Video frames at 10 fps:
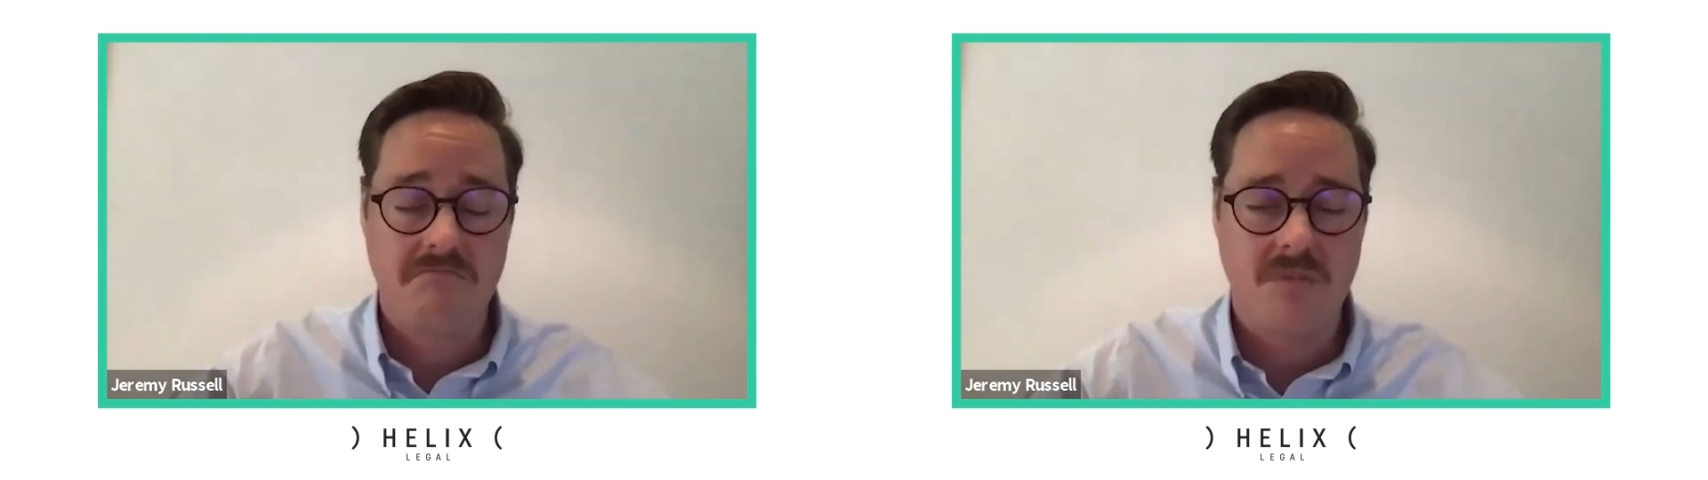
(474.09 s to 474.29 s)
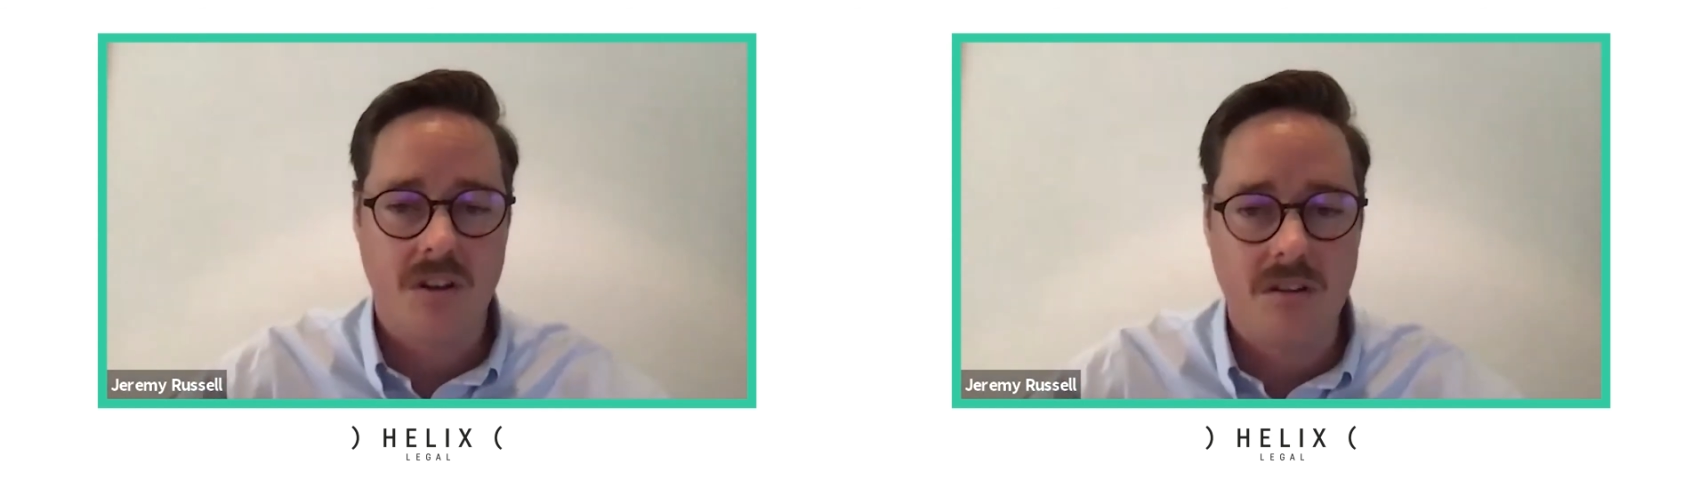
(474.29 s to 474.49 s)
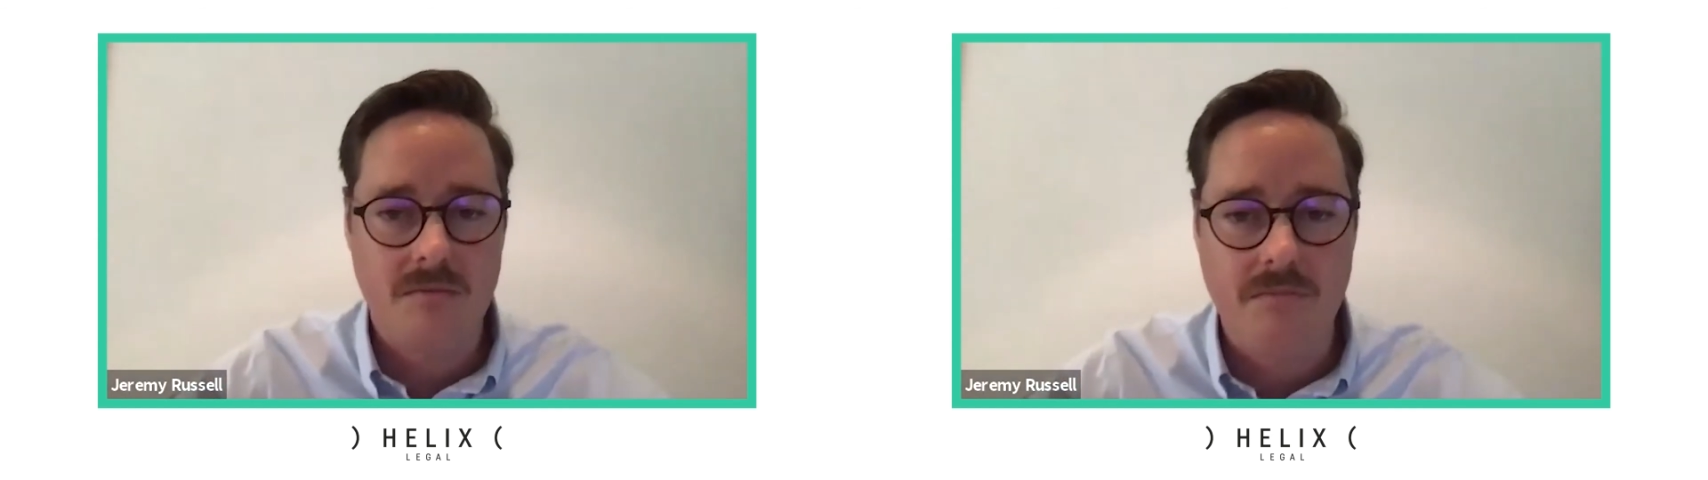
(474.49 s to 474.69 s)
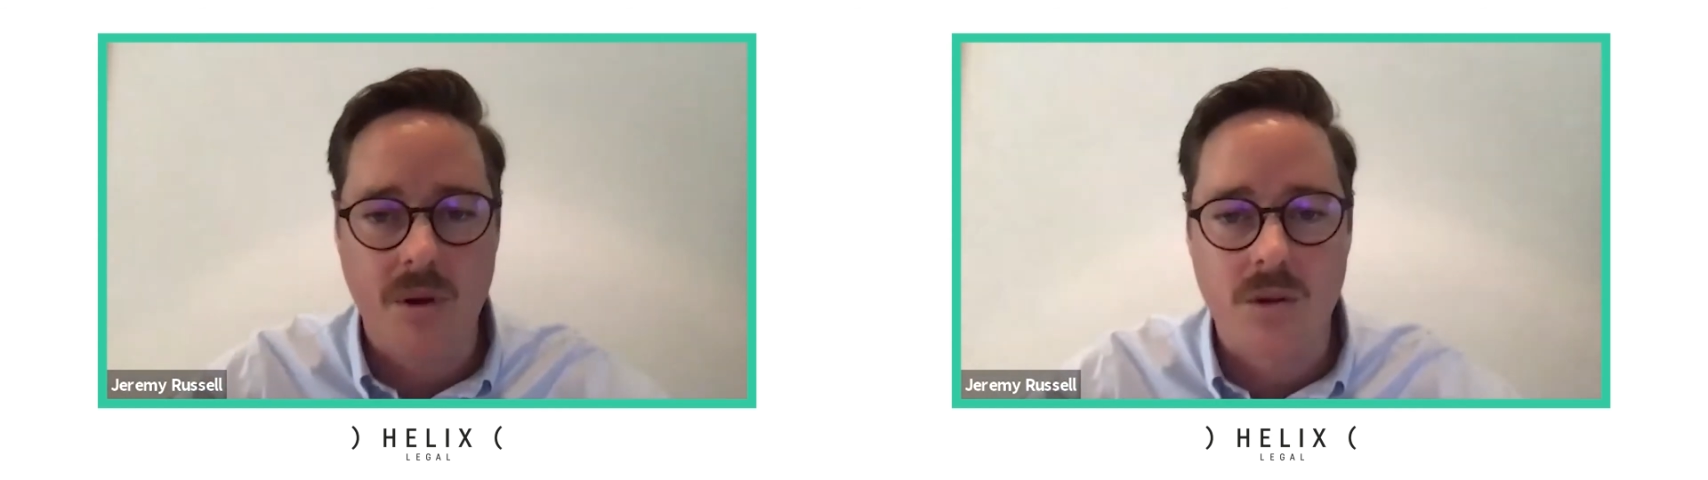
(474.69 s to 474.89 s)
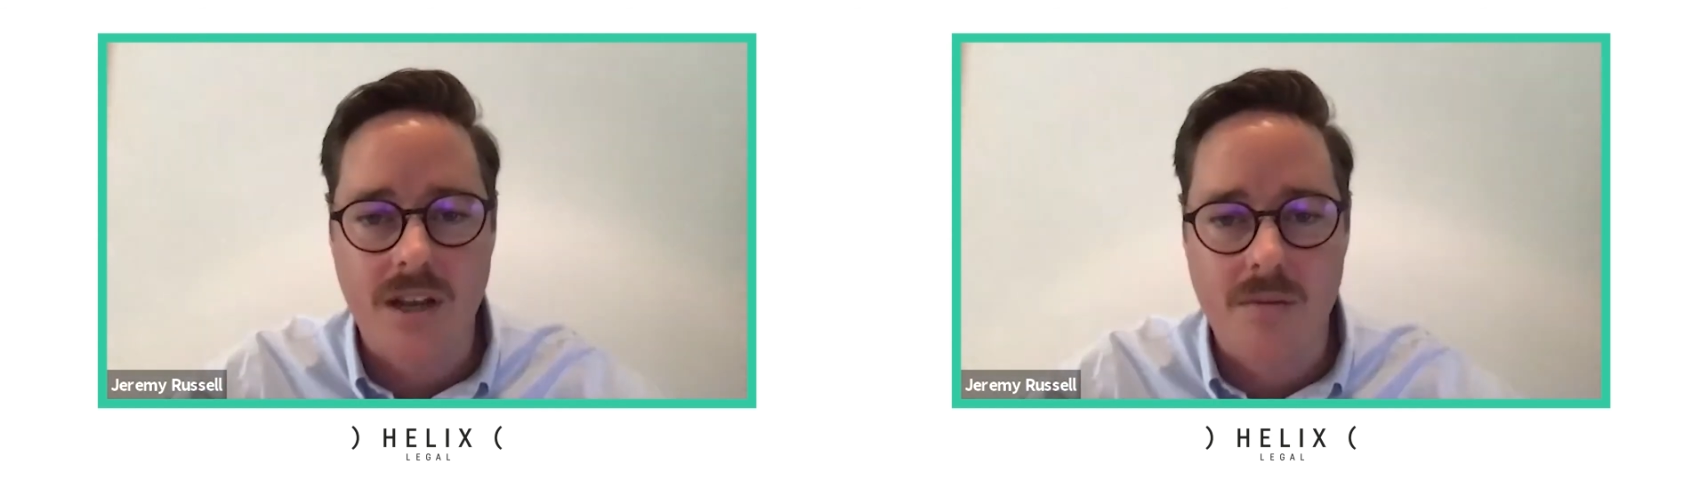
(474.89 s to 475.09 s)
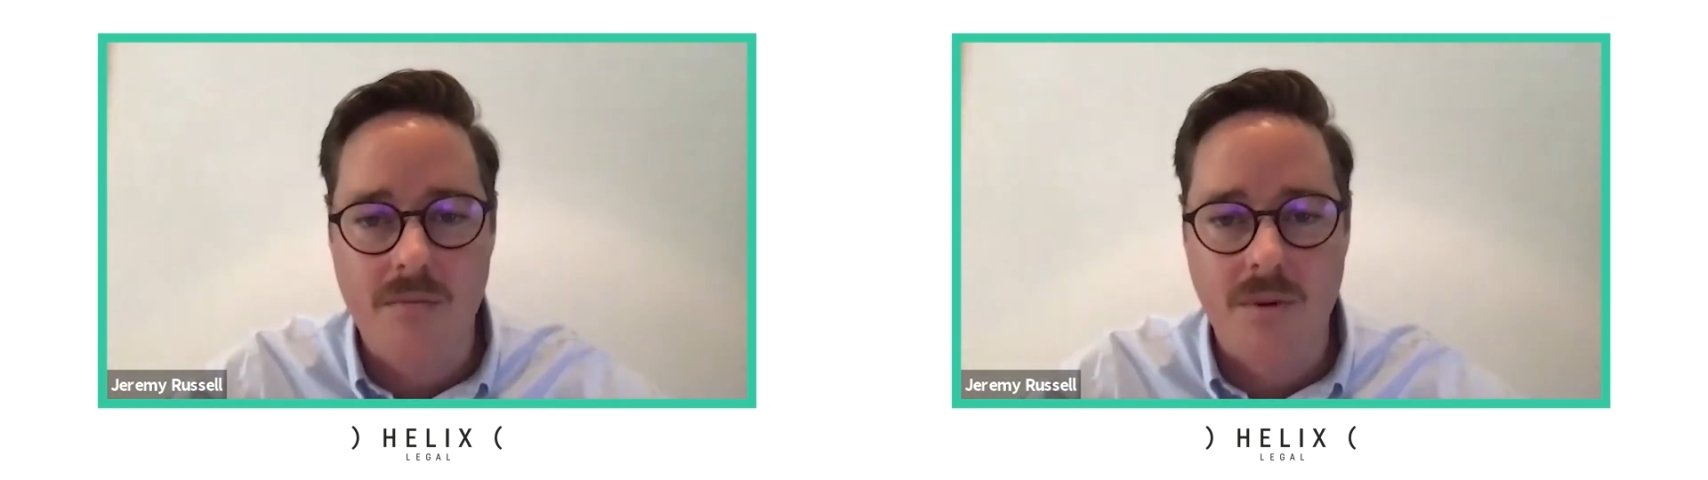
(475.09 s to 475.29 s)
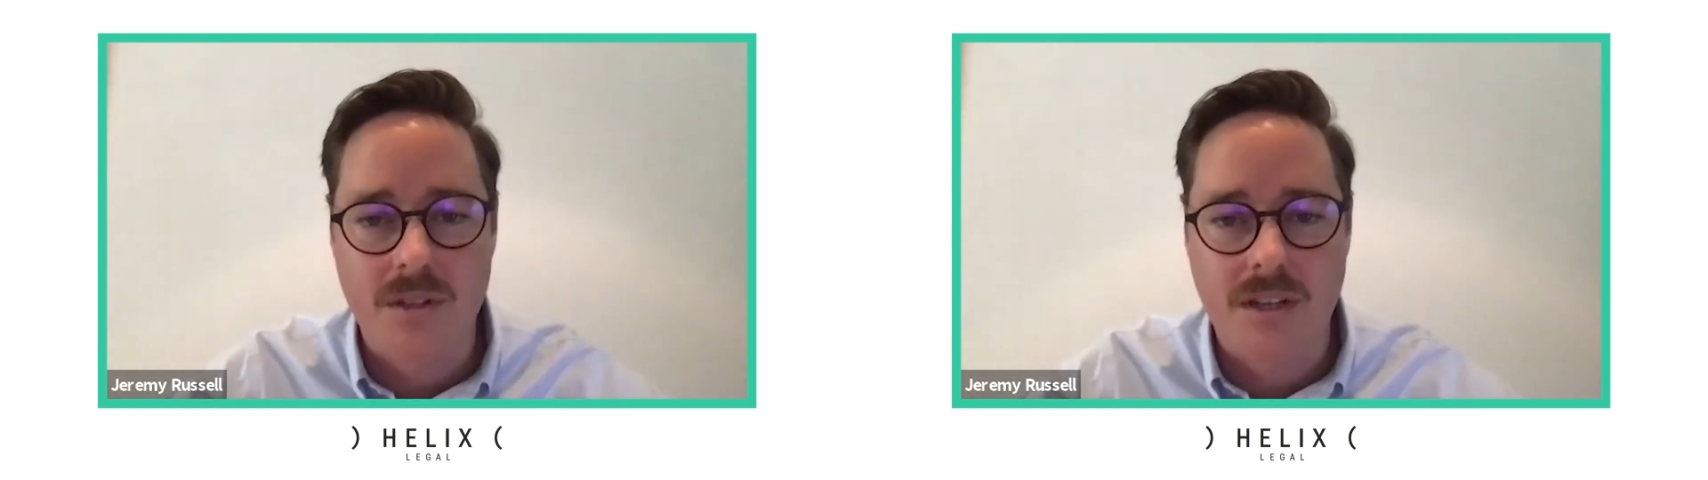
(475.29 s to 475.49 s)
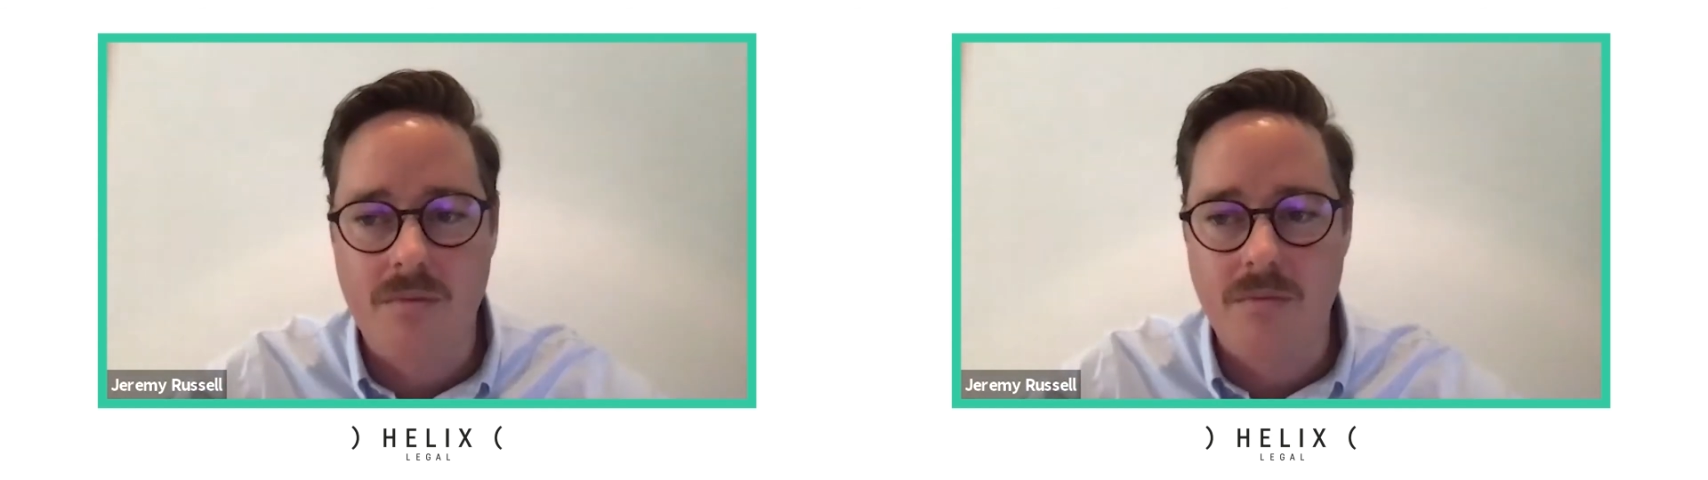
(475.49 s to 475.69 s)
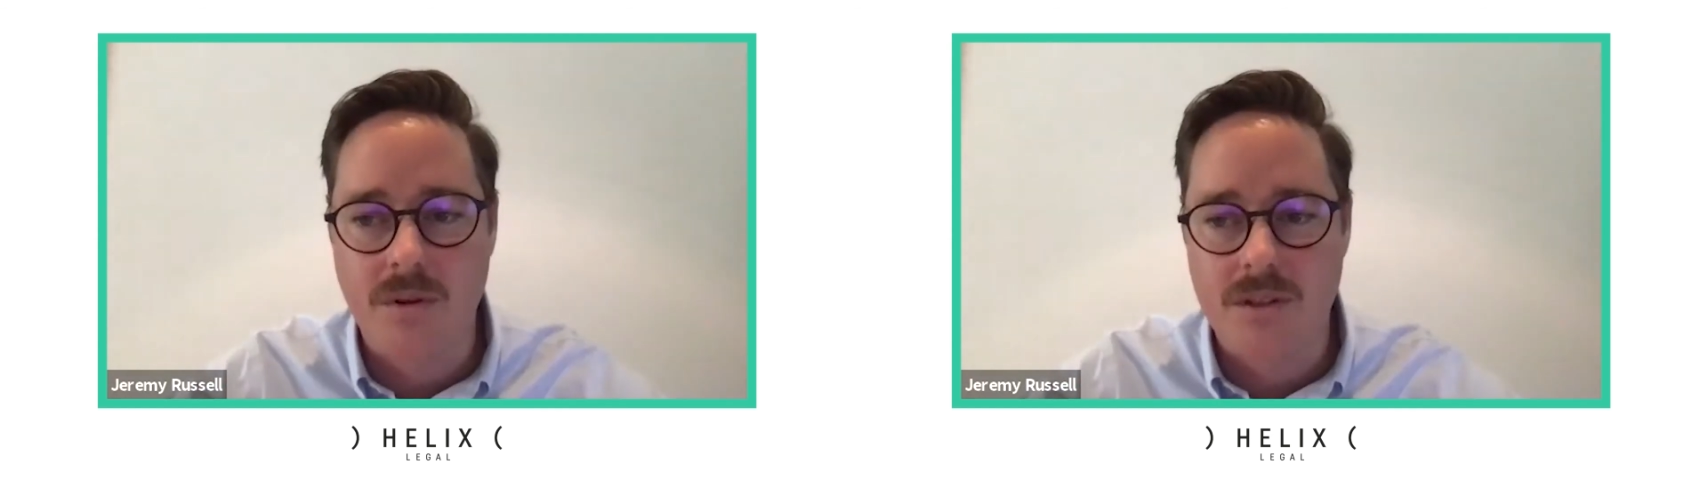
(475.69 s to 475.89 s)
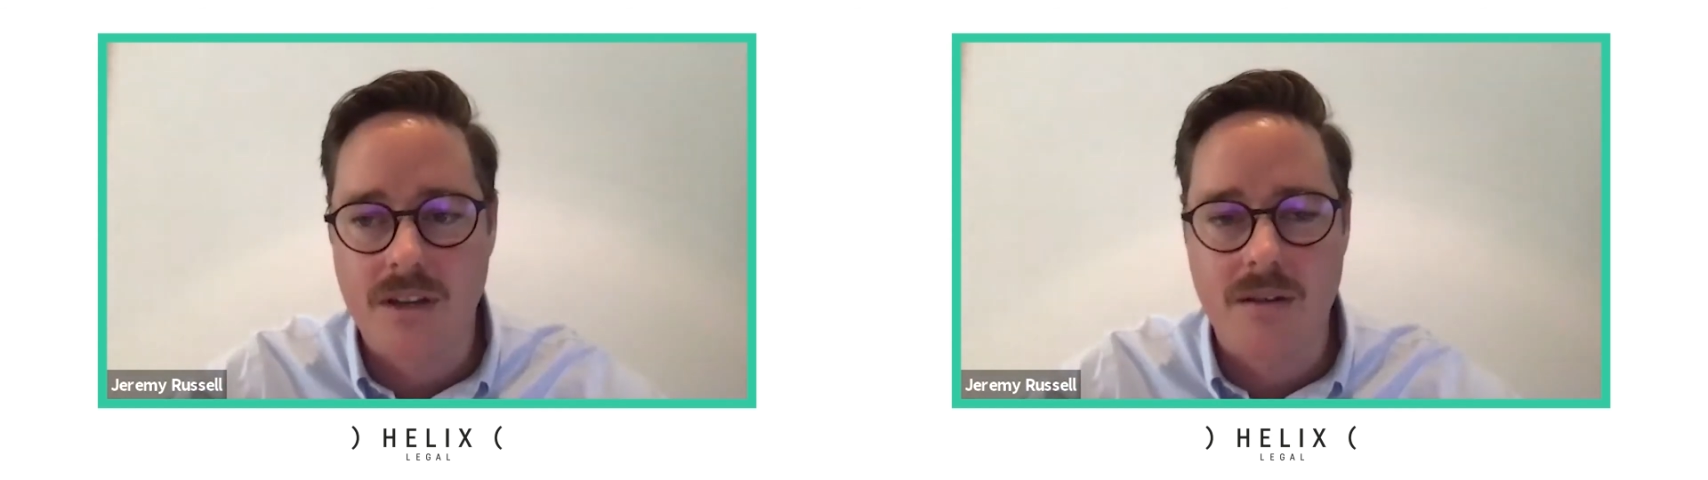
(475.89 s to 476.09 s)
you know, building up and building up and
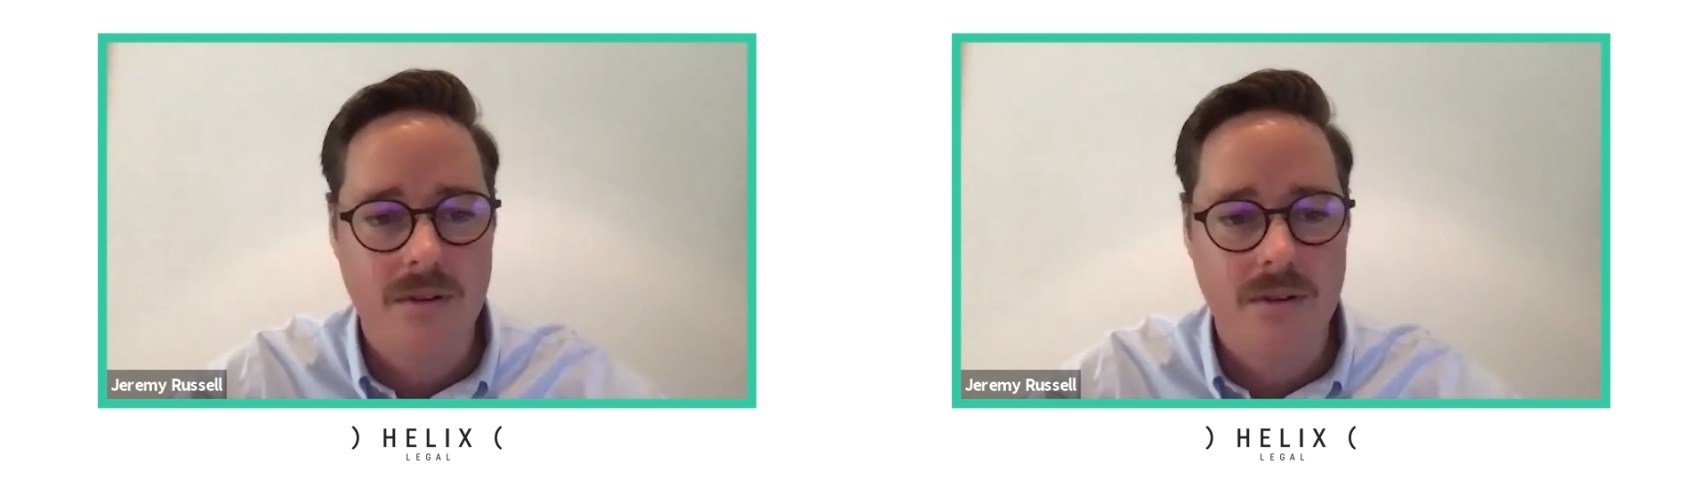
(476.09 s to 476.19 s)
building up.